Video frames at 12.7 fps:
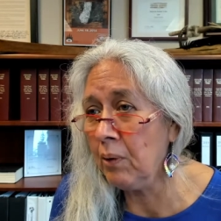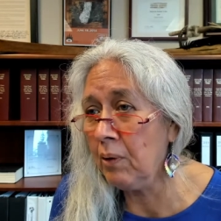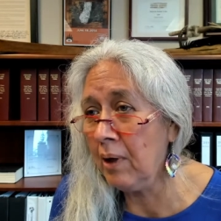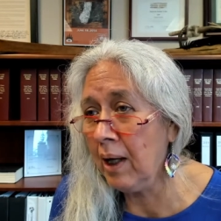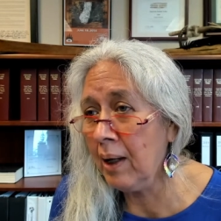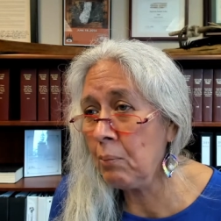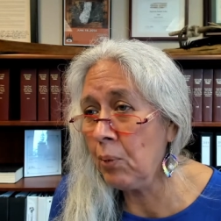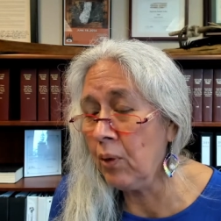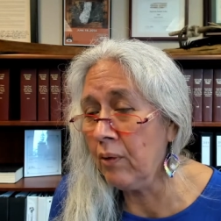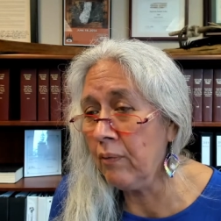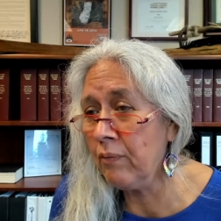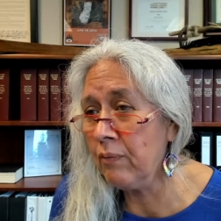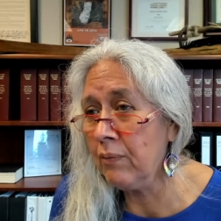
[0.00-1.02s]
I put
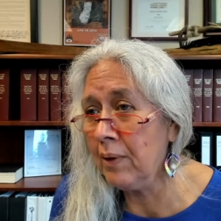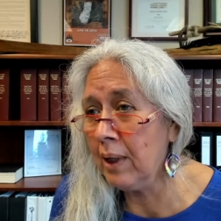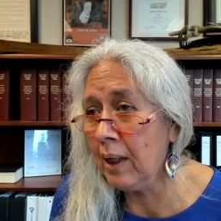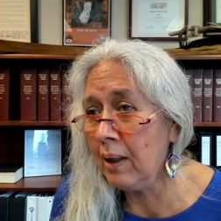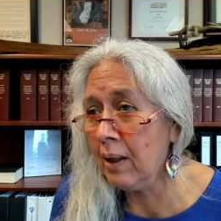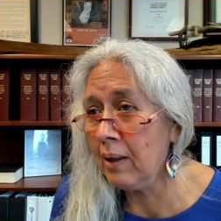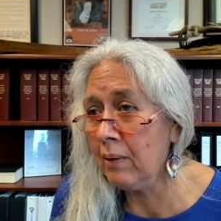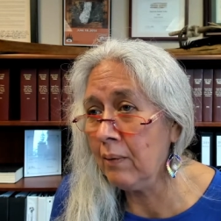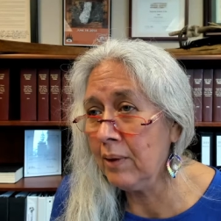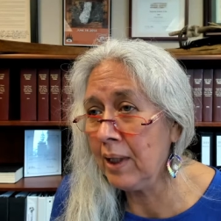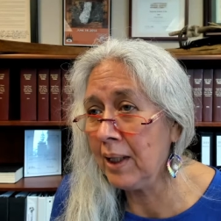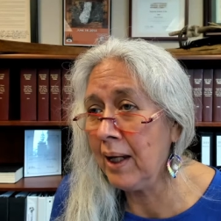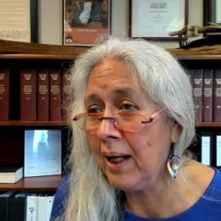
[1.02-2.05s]

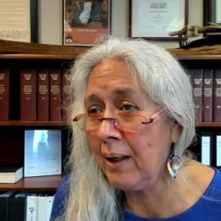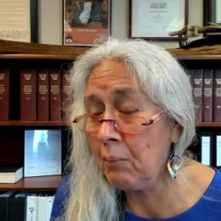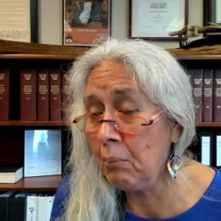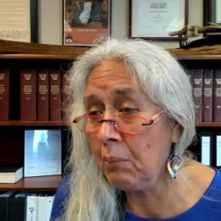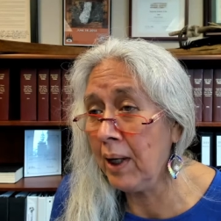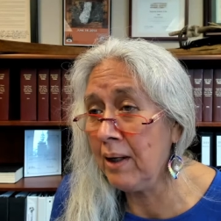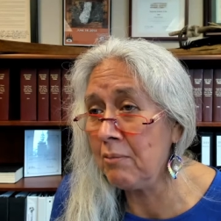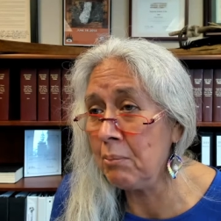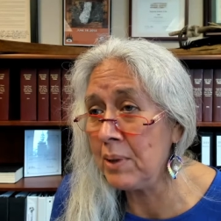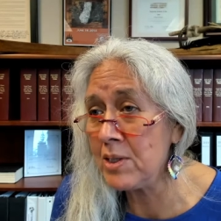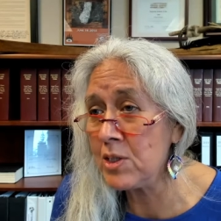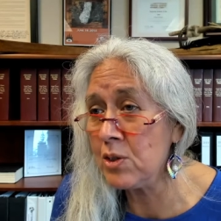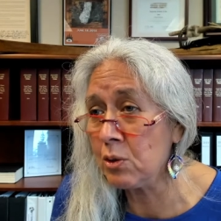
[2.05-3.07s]
that I might have
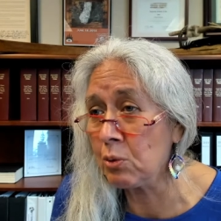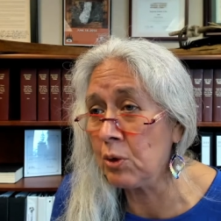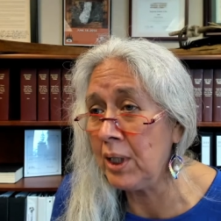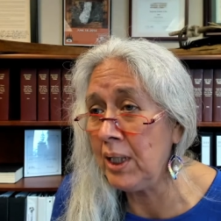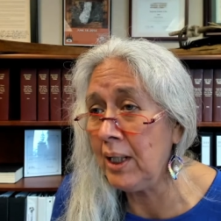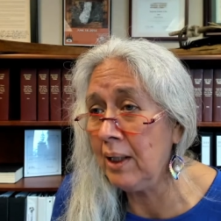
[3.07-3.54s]
missed three.